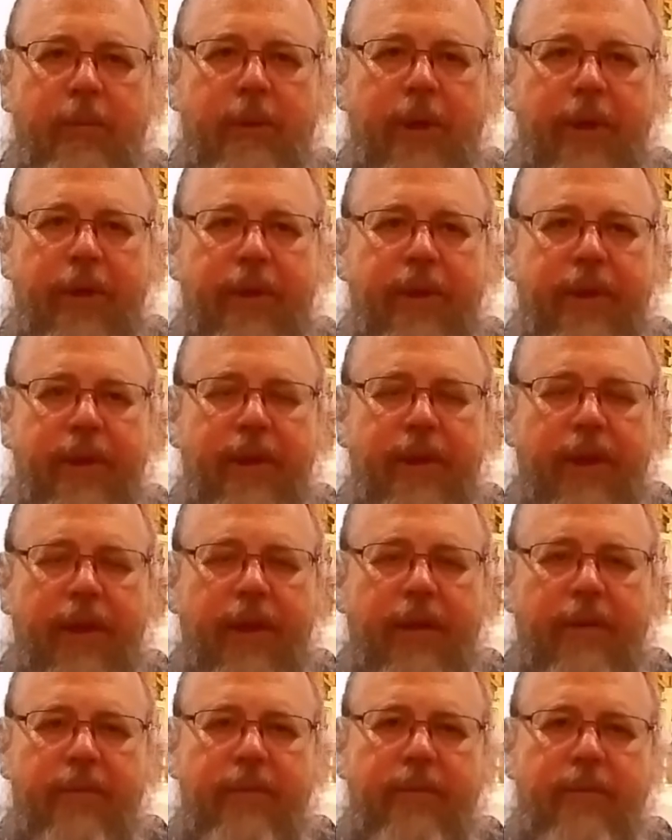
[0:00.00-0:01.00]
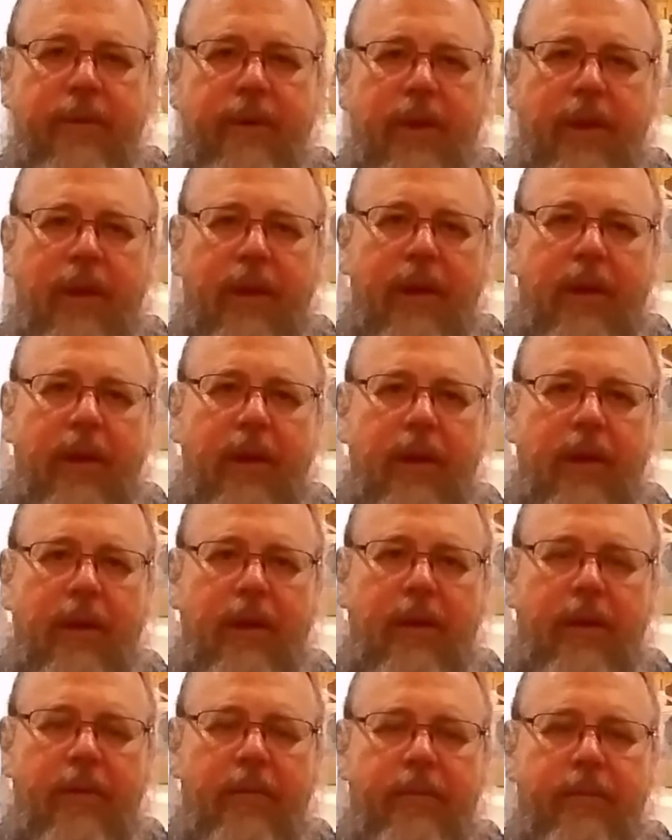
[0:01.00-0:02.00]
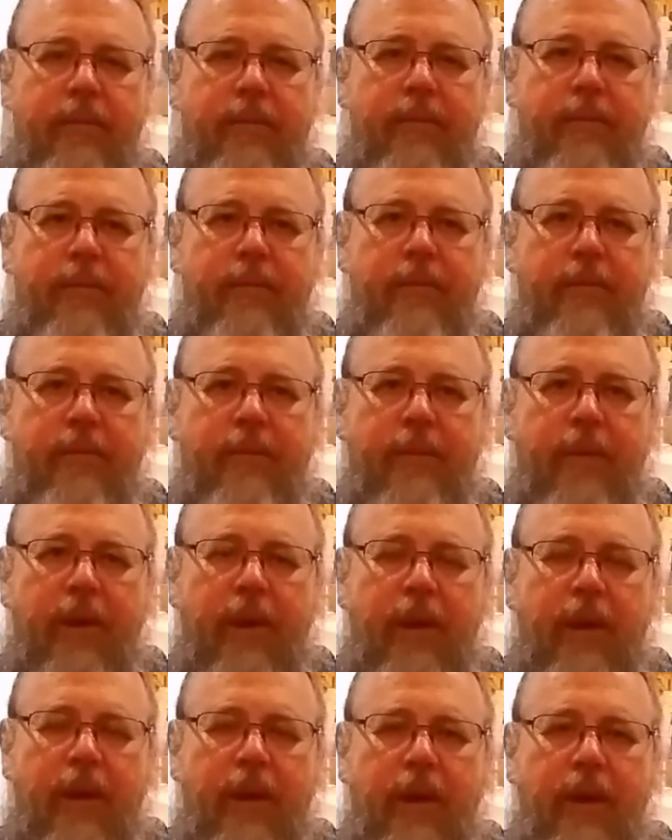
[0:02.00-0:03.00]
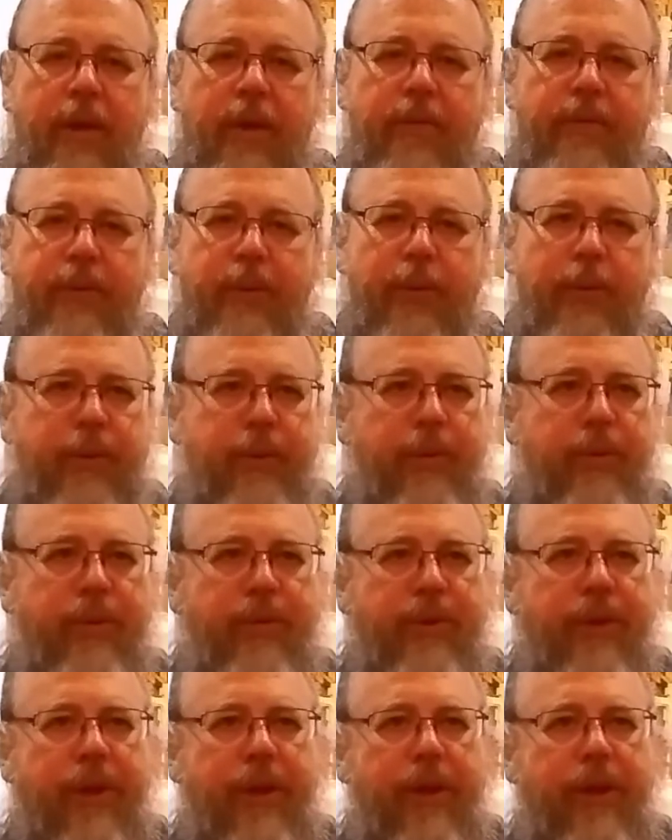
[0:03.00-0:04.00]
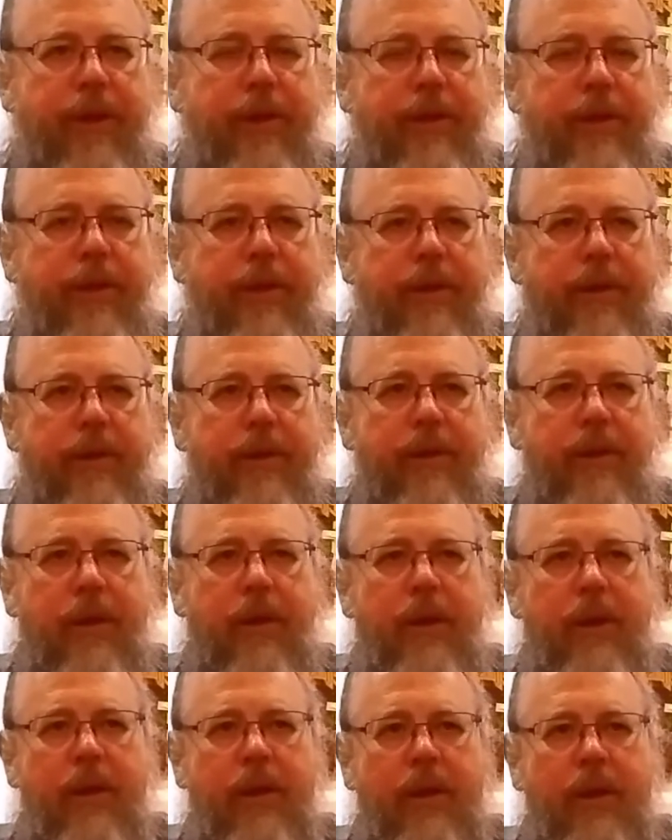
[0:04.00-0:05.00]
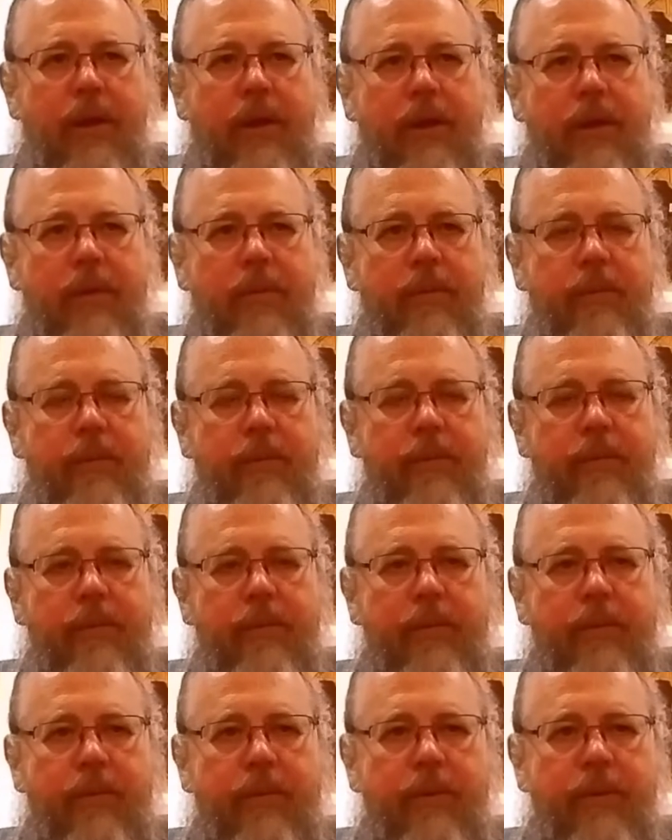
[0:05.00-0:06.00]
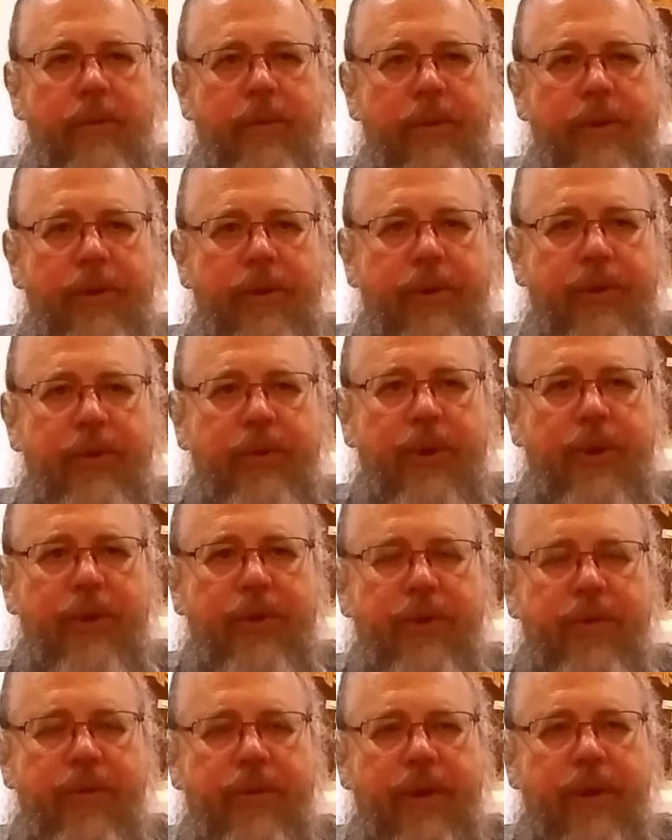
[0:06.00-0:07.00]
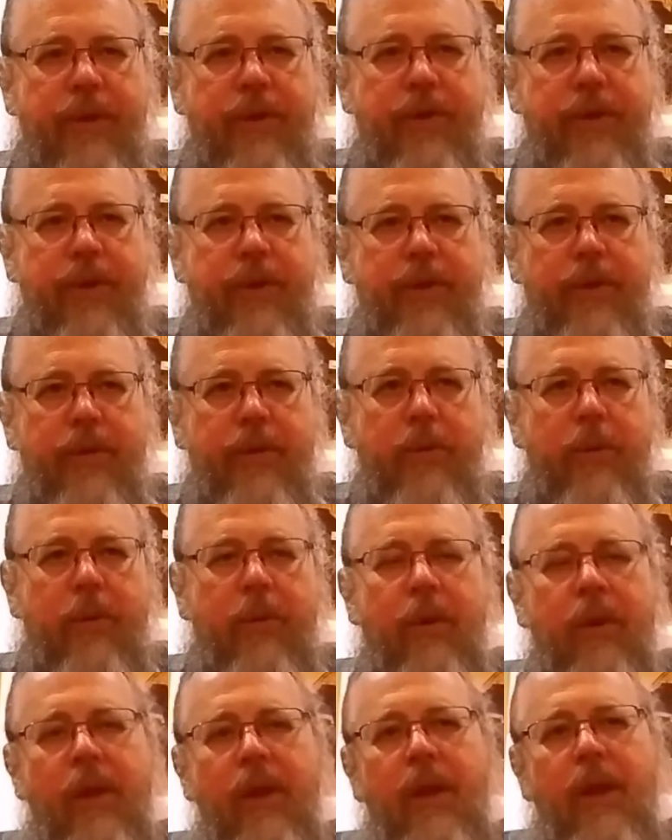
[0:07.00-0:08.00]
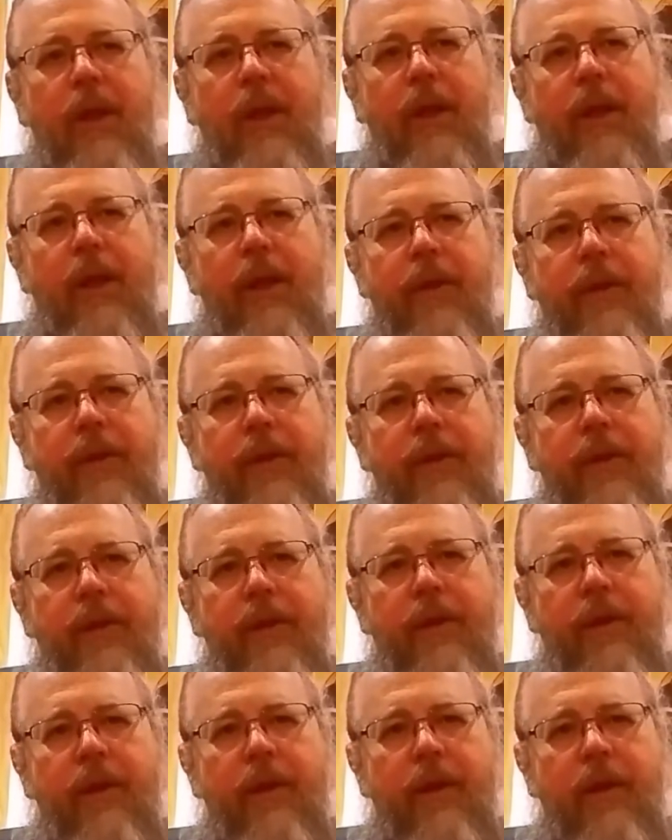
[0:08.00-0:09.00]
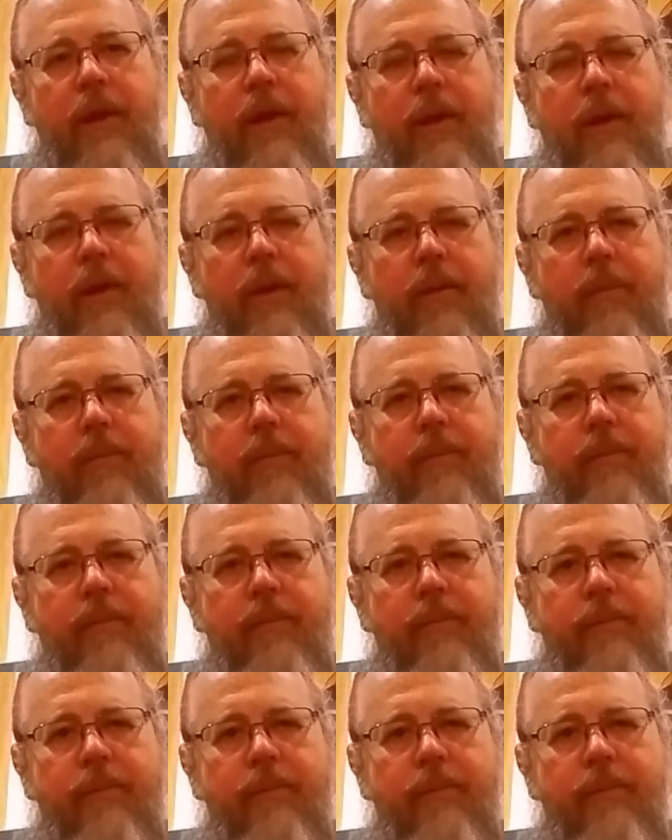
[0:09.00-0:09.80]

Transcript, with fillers: about the uh, um, the Fourth Crusade and the uh, the destruction of Constantinople, and um,